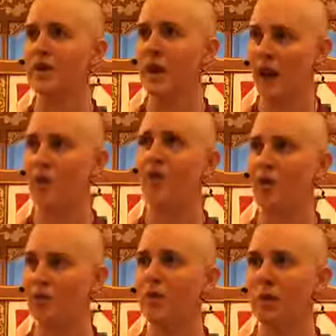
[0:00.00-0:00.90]
How
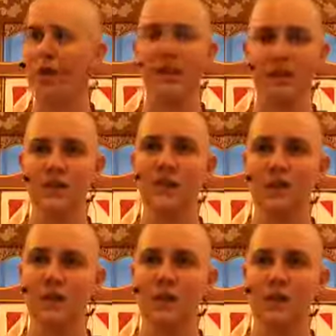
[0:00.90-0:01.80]
important we think it is.
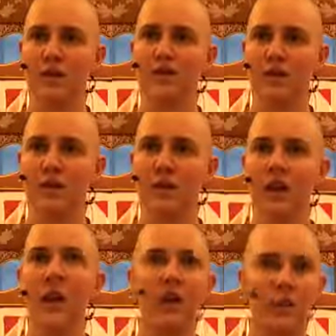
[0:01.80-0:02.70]
Absolutely.
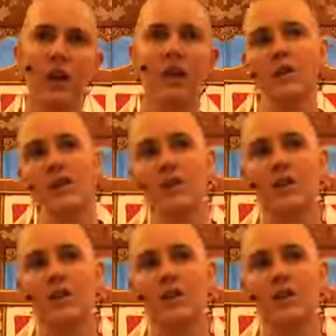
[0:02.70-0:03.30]
What else?